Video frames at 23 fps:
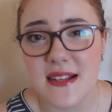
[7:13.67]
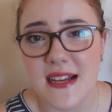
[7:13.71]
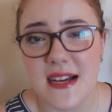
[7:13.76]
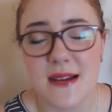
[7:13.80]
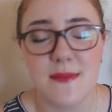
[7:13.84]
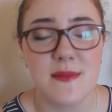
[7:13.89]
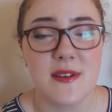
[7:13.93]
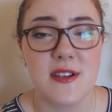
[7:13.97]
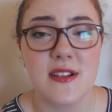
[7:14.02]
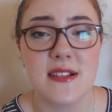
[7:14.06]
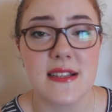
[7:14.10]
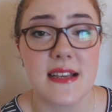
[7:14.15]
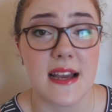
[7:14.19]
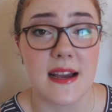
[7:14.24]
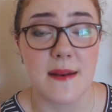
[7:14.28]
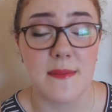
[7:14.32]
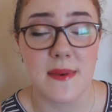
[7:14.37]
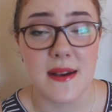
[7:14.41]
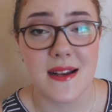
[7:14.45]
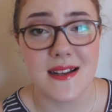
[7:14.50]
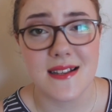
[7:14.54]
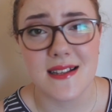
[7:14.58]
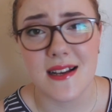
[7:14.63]
time using it
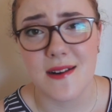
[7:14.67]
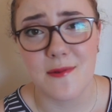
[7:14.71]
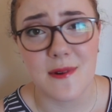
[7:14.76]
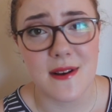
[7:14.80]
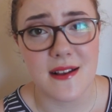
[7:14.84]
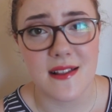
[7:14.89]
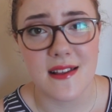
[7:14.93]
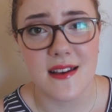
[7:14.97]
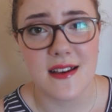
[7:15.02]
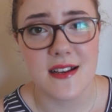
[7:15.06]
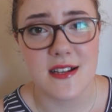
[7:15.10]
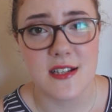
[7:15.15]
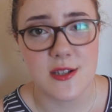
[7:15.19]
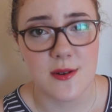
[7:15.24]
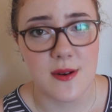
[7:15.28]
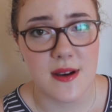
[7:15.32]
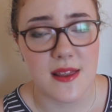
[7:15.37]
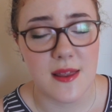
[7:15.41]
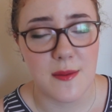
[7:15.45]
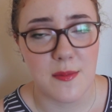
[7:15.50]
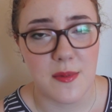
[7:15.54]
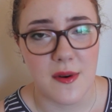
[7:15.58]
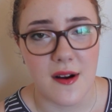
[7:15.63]
because I really
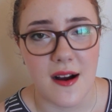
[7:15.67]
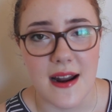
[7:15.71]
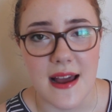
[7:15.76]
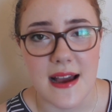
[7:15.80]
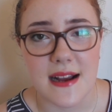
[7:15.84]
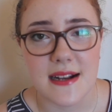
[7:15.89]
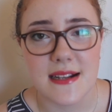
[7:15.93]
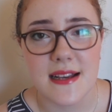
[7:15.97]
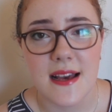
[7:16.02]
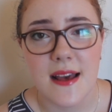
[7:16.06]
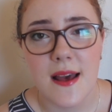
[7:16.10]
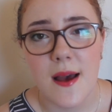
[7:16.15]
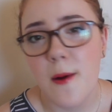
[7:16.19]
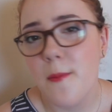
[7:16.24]
enjoy the product,